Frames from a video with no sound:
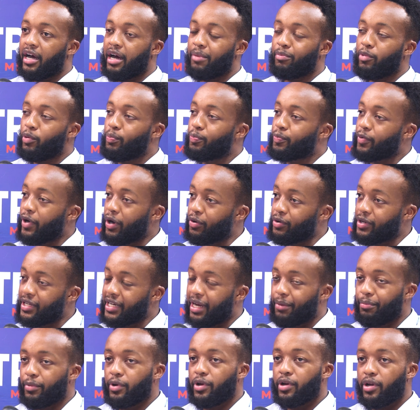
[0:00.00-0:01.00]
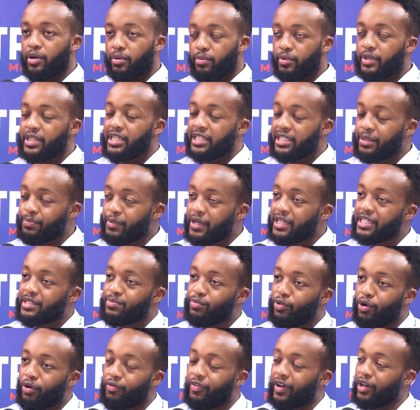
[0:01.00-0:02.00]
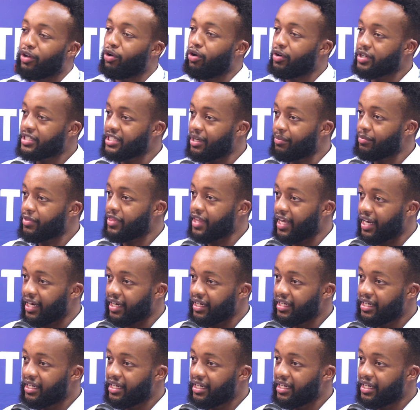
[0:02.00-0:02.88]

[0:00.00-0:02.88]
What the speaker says: I'm more proud. Discipline is more of a long-term thing.